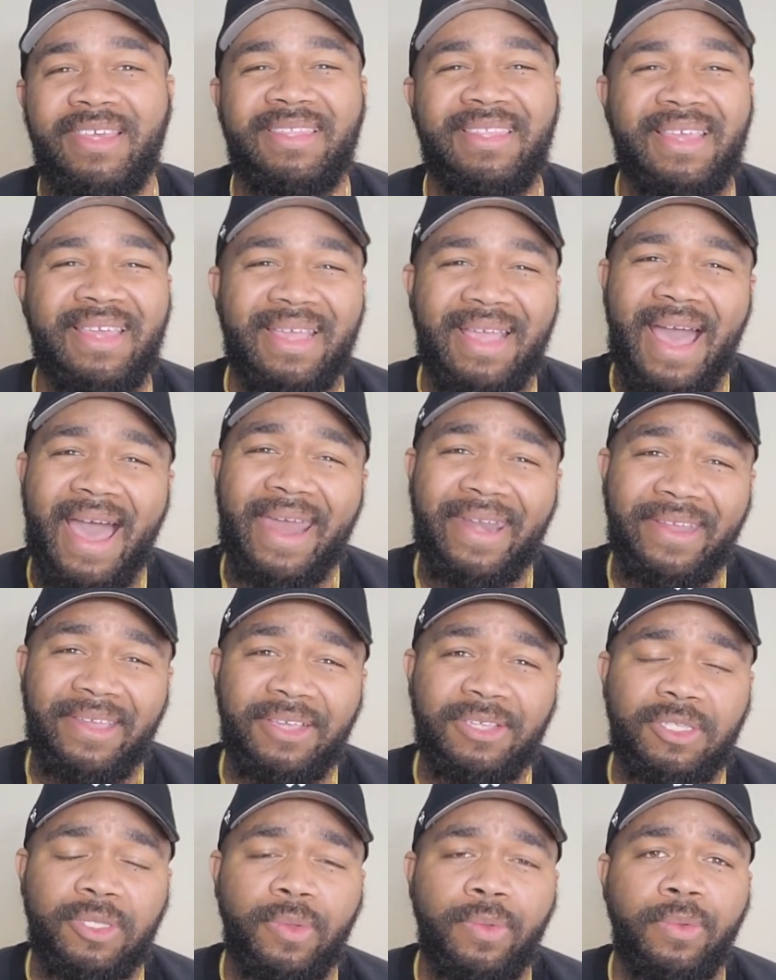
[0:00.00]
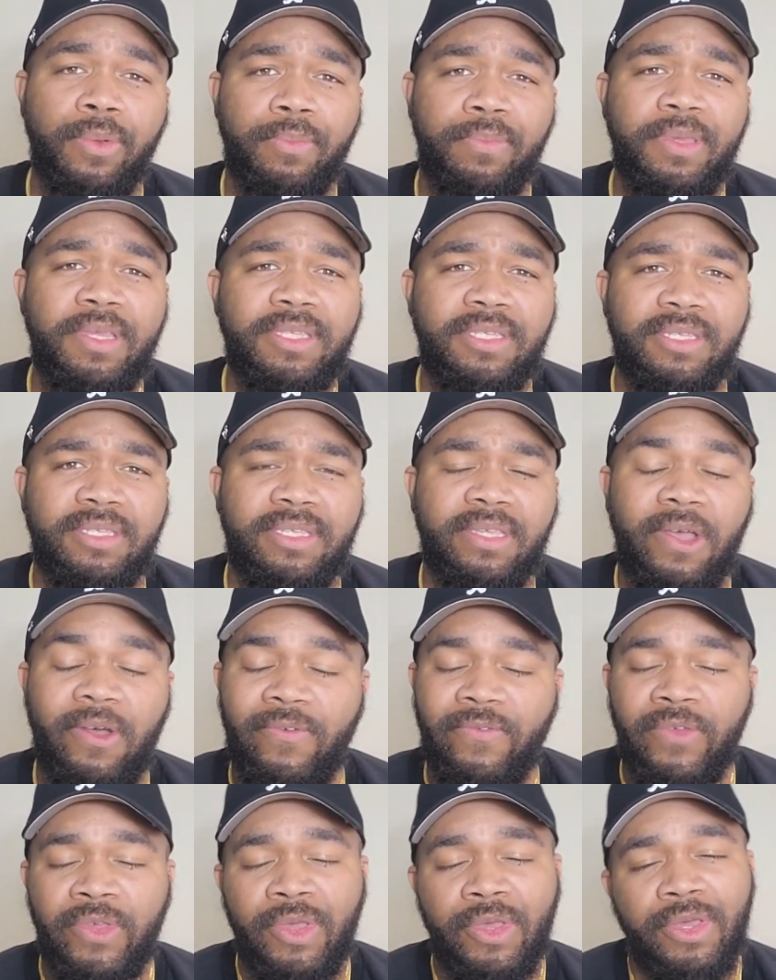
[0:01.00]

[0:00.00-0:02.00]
and then kind of history repeats itself.